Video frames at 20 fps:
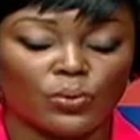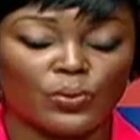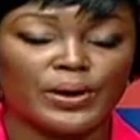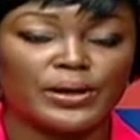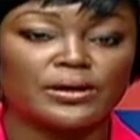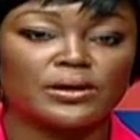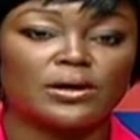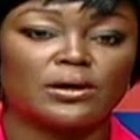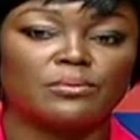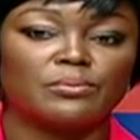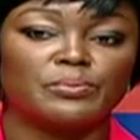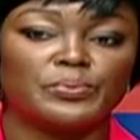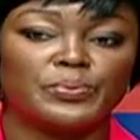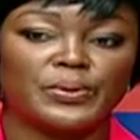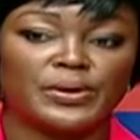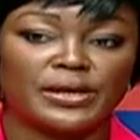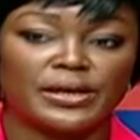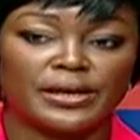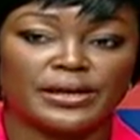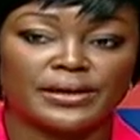when
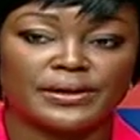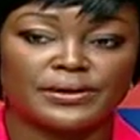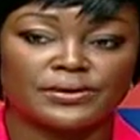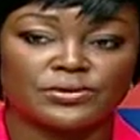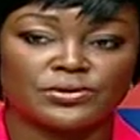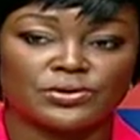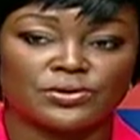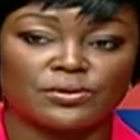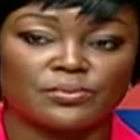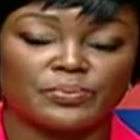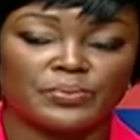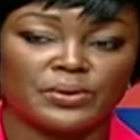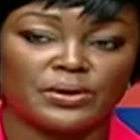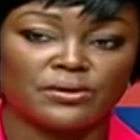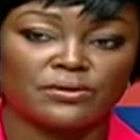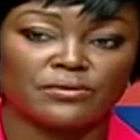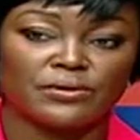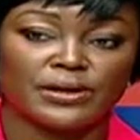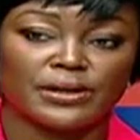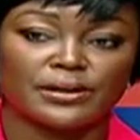compared to the
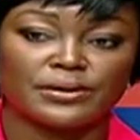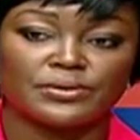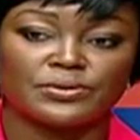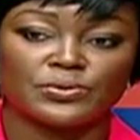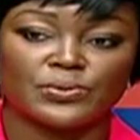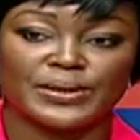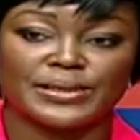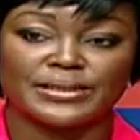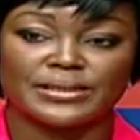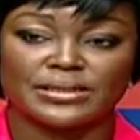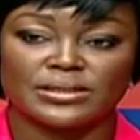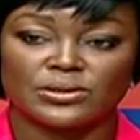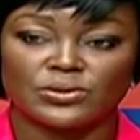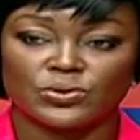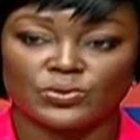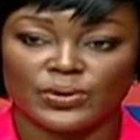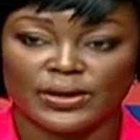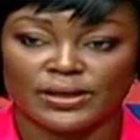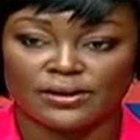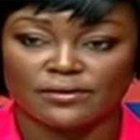period
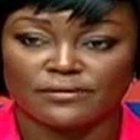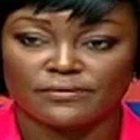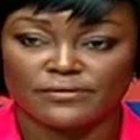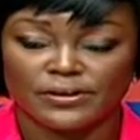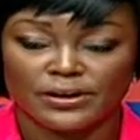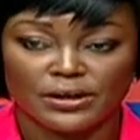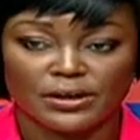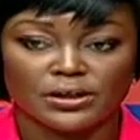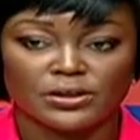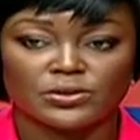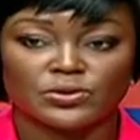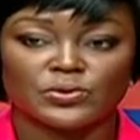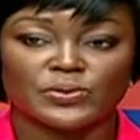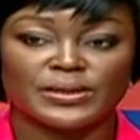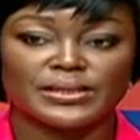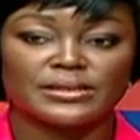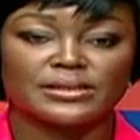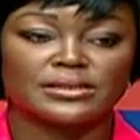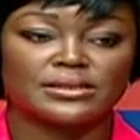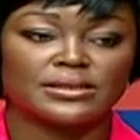
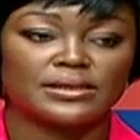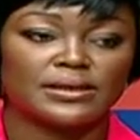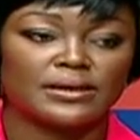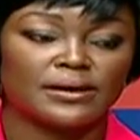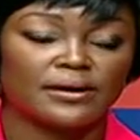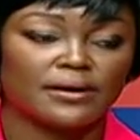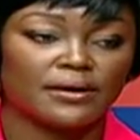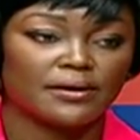2012-2013.